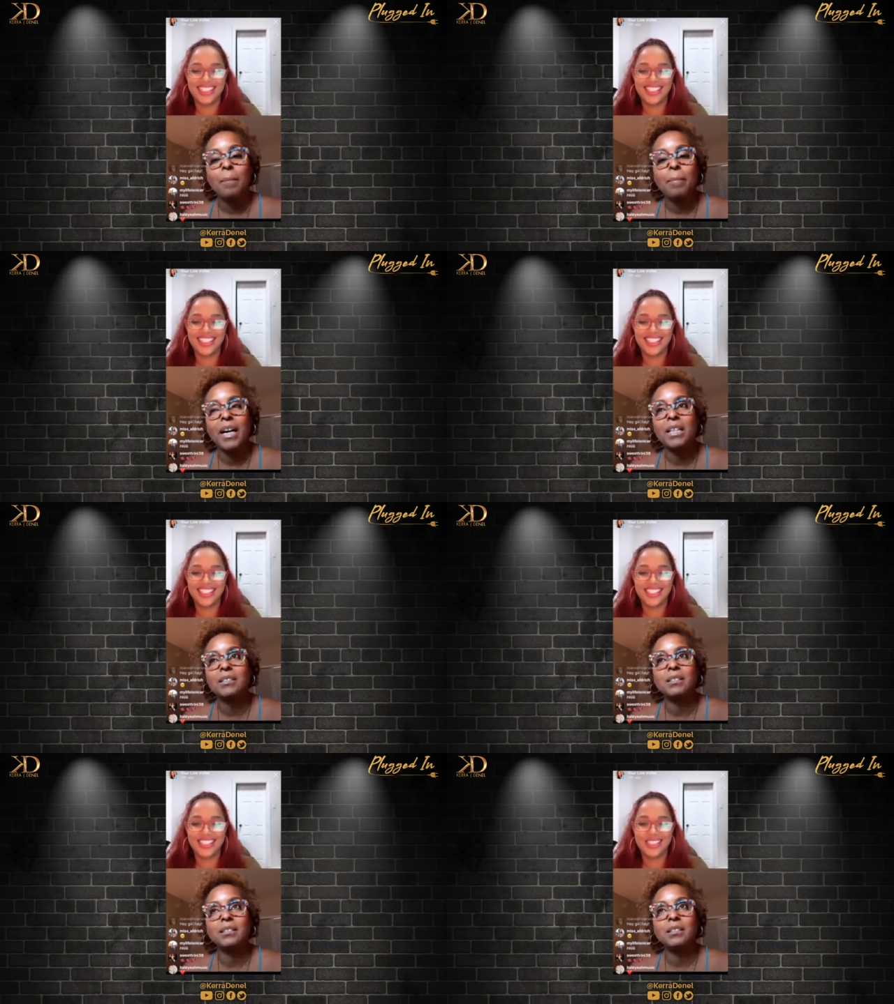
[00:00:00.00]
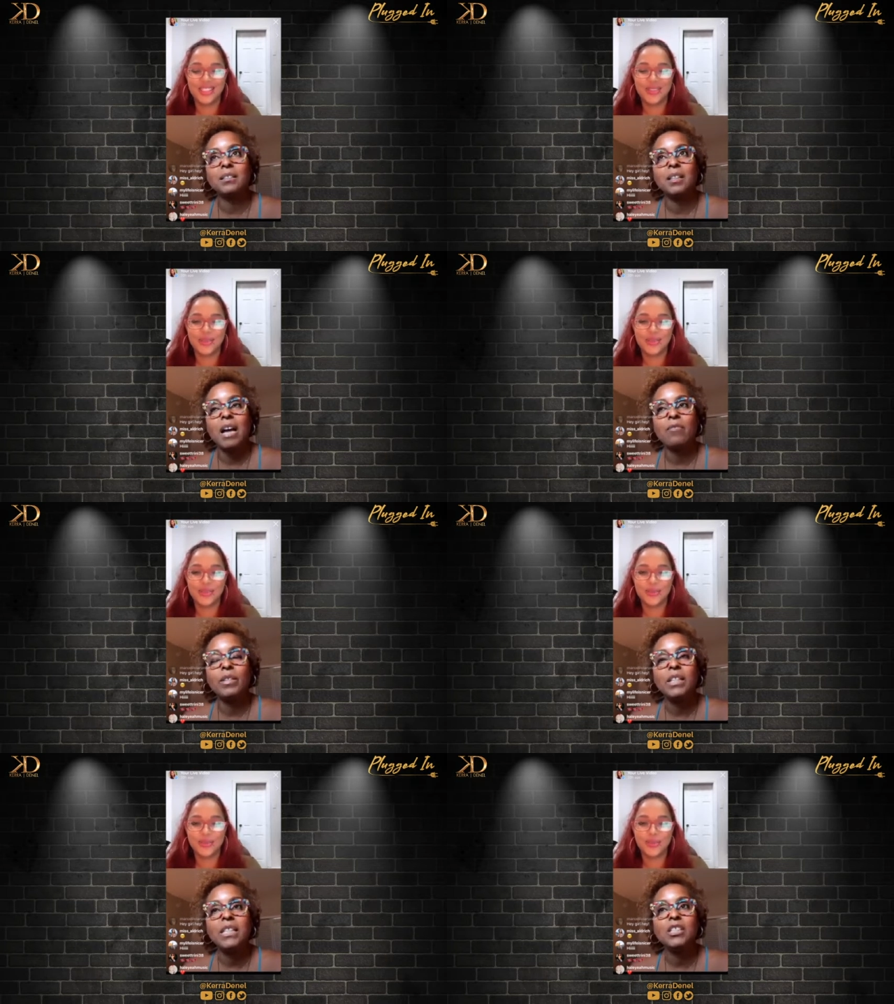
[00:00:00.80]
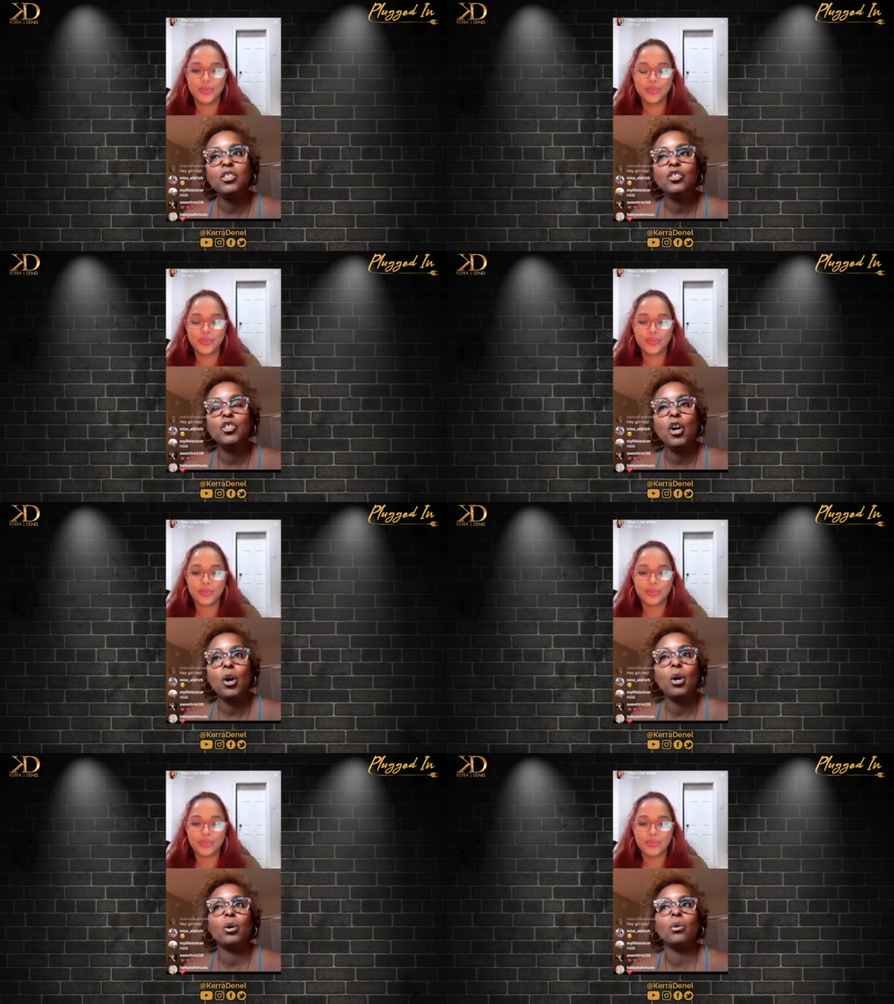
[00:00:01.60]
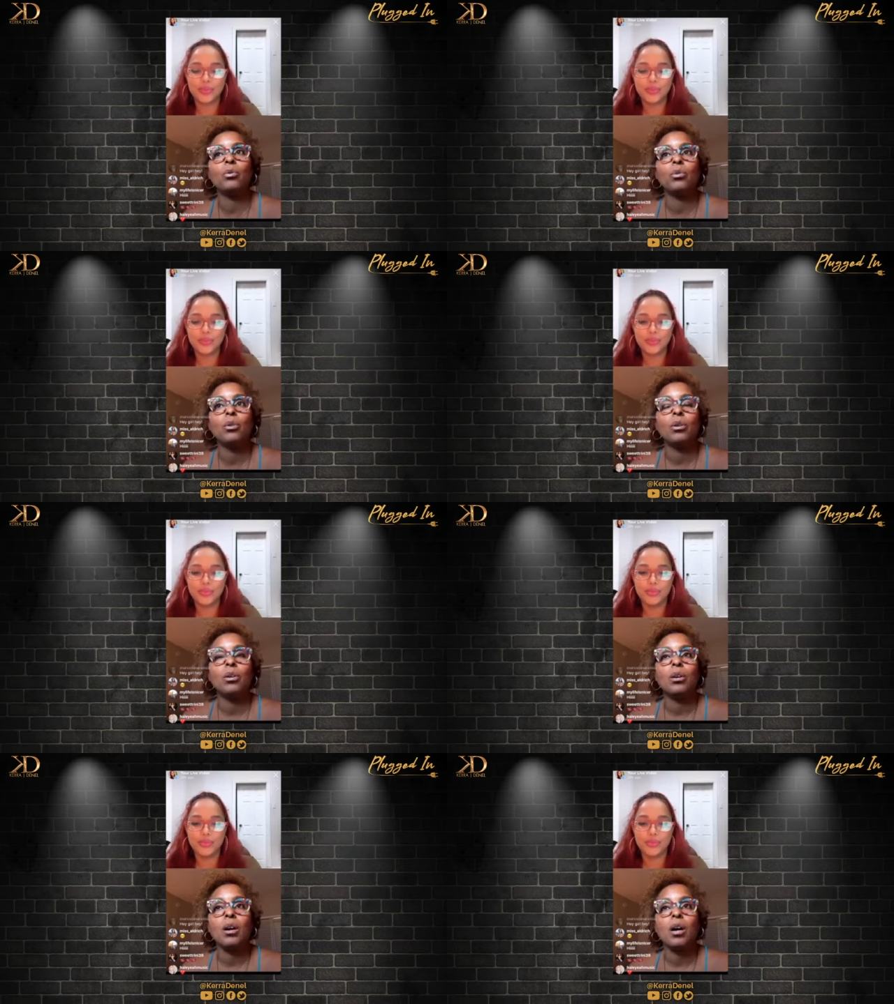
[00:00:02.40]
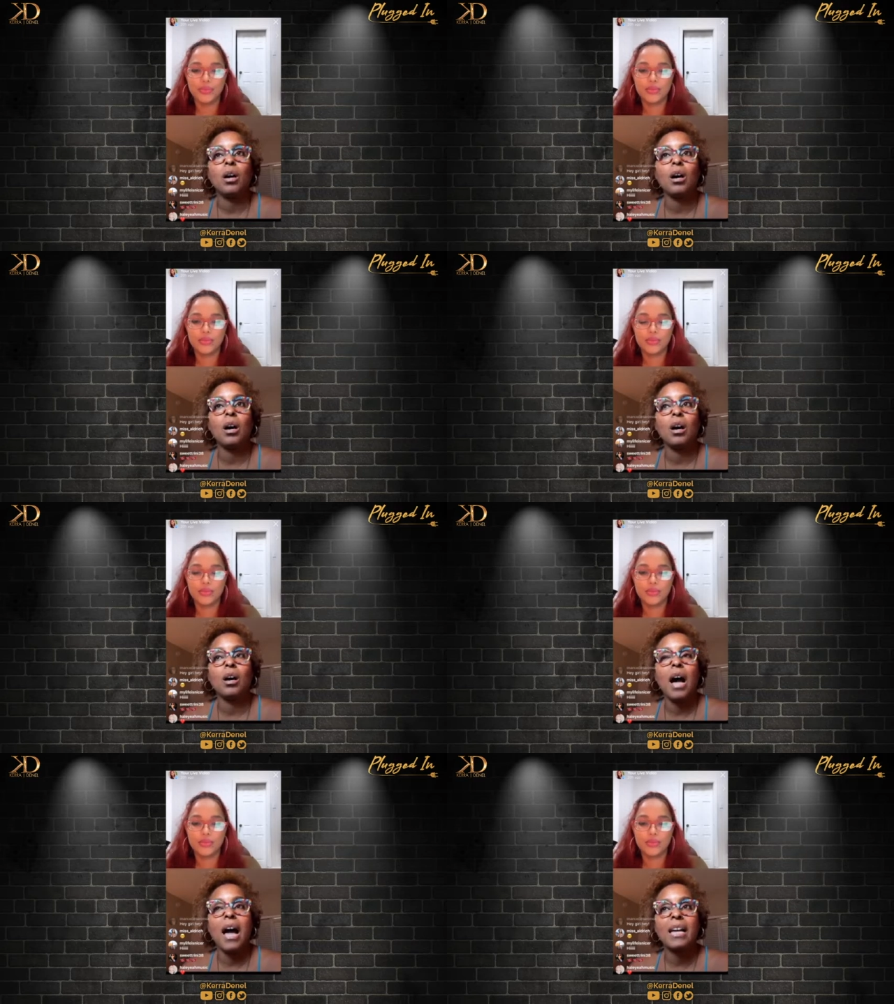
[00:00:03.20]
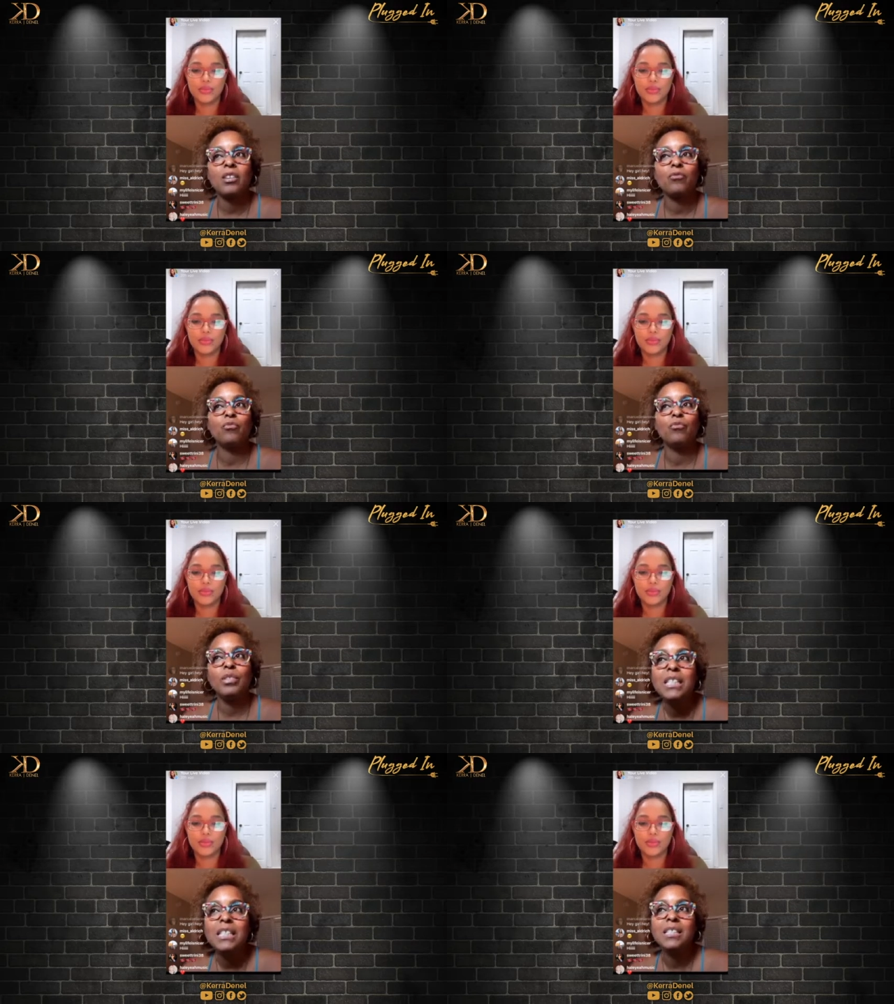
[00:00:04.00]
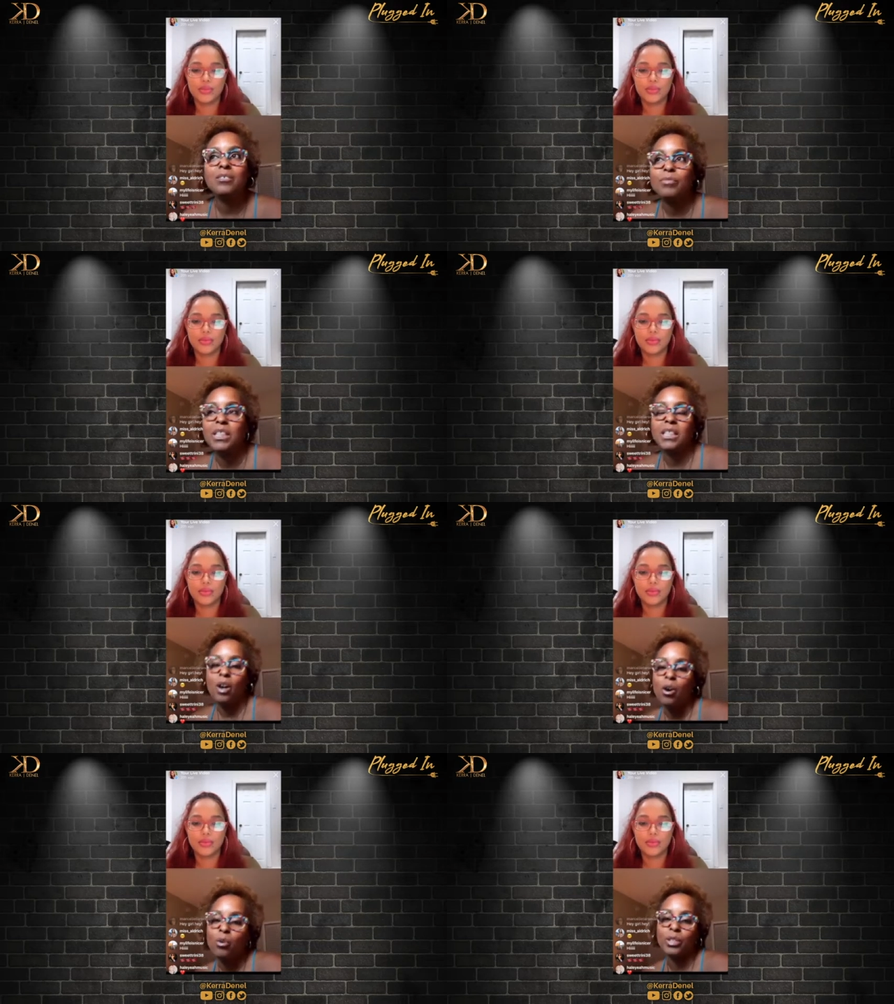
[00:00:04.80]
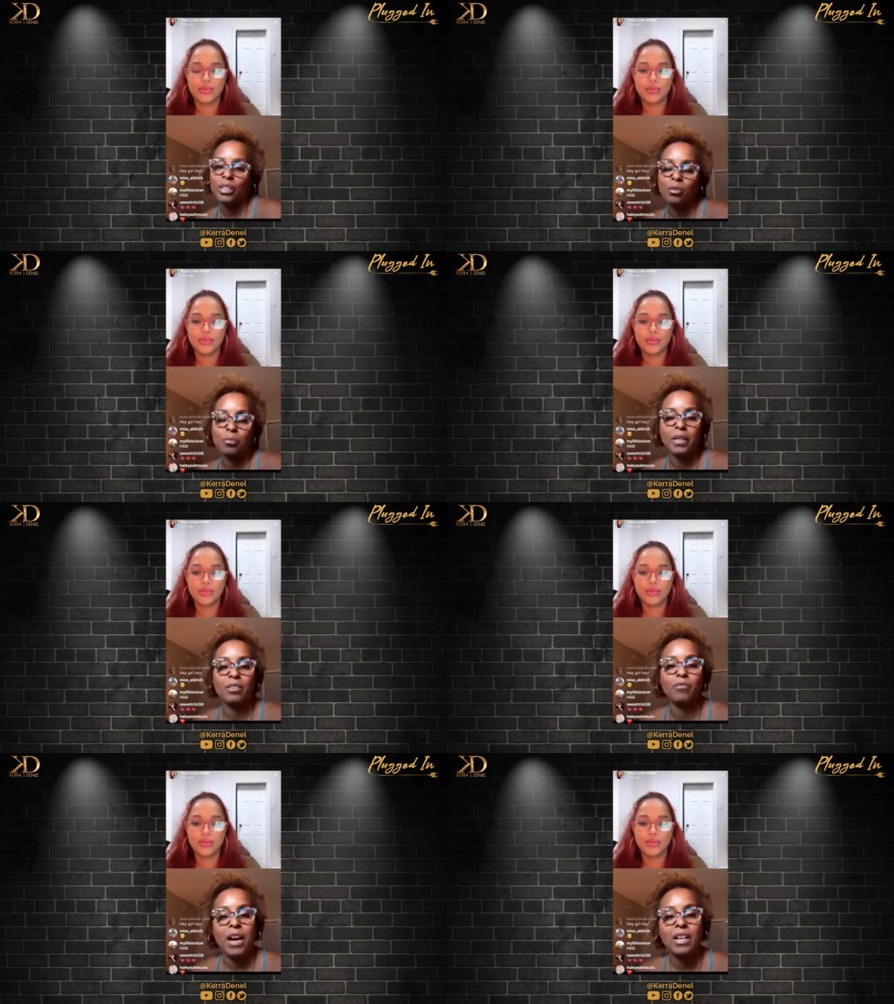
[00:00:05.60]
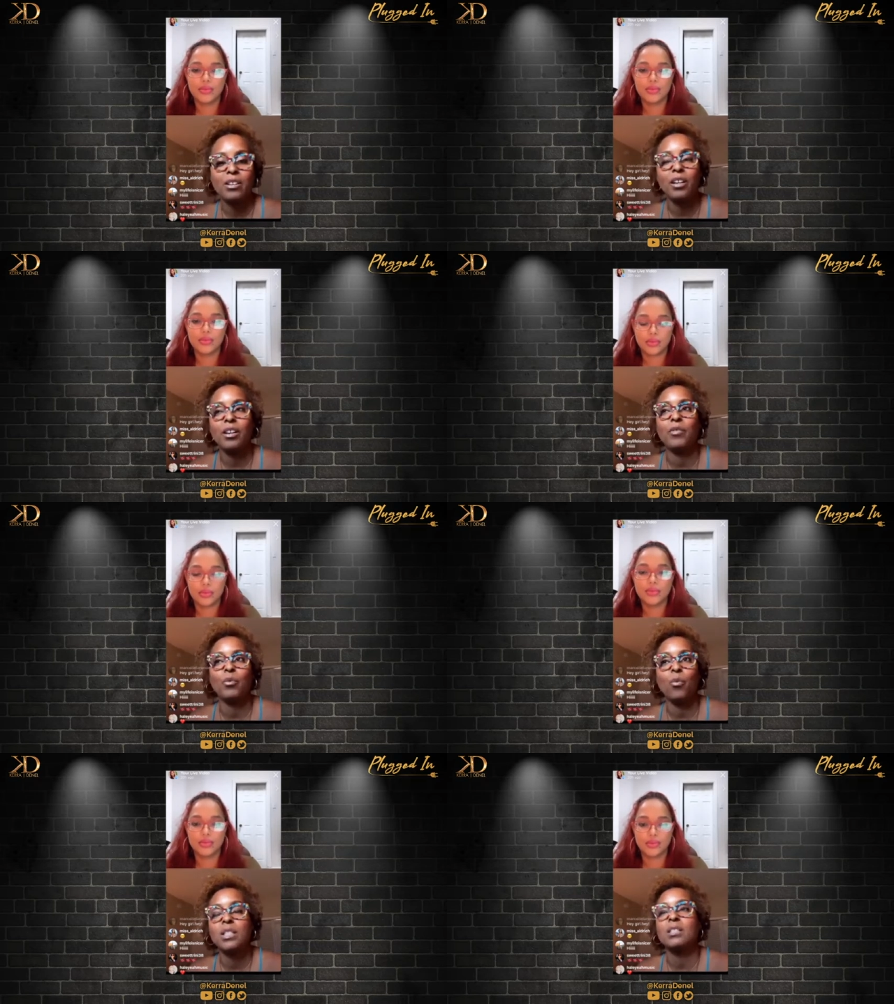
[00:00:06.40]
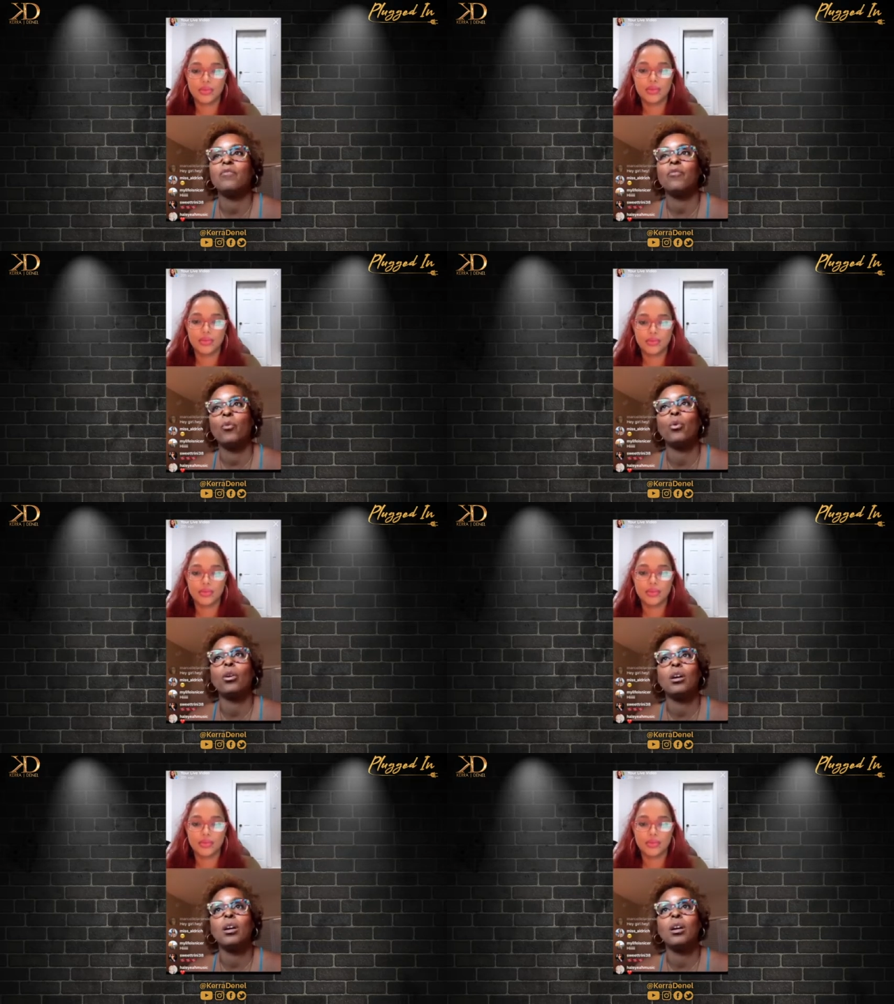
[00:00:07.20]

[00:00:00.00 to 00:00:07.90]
Speaker 1: but I really didn't know I could really, really hone in on being a writer if it wasn't for